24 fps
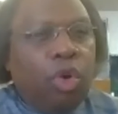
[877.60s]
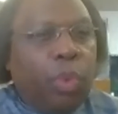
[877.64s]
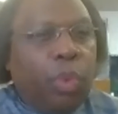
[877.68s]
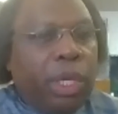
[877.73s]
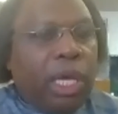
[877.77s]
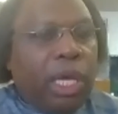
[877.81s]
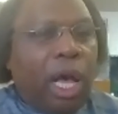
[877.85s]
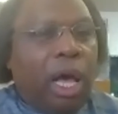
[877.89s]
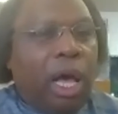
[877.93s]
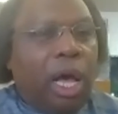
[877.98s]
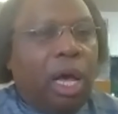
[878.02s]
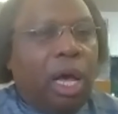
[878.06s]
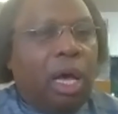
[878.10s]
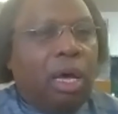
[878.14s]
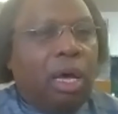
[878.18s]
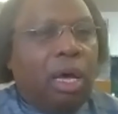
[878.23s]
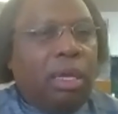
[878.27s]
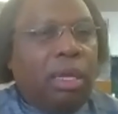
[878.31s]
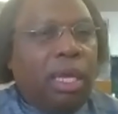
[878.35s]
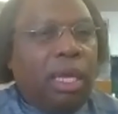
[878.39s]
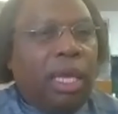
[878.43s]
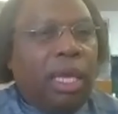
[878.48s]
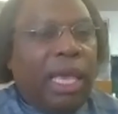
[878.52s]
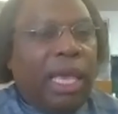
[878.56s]
who we
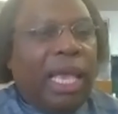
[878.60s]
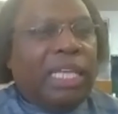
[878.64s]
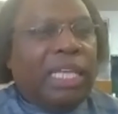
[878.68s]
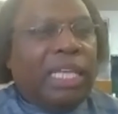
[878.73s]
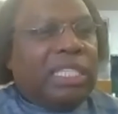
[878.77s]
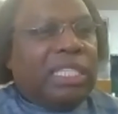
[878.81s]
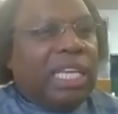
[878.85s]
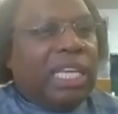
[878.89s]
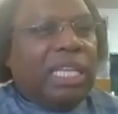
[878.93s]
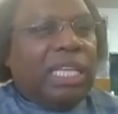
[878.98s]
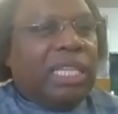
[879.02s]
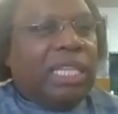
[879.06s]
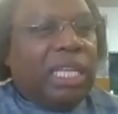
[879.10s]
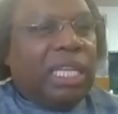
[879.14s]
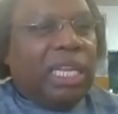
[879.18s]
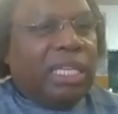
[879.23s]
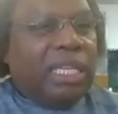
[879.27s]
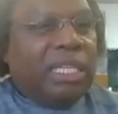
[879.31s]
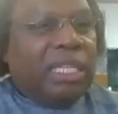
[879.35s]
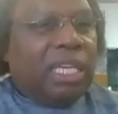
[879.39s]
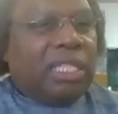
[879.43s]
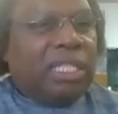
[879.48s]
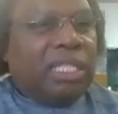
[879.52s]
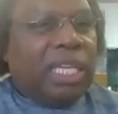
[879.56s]
are and say that
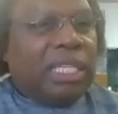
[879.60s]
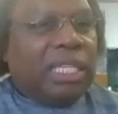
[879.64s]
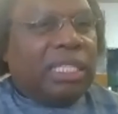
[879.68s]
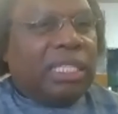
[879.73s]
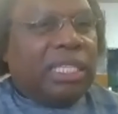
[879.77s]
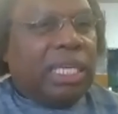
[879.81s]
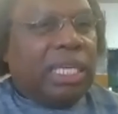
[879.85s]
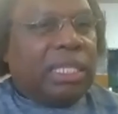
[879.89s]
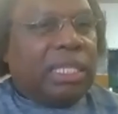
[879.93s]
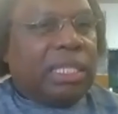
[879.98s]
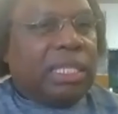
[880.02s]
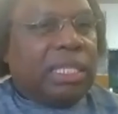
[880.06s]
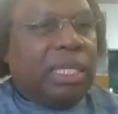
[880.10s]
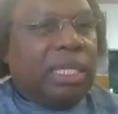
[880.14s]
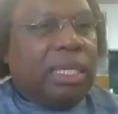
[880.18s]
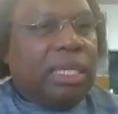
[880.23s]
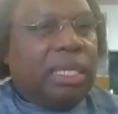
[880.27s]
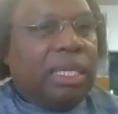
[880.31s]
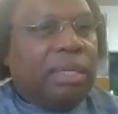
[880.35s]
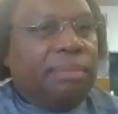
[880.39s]
it doesn't exist,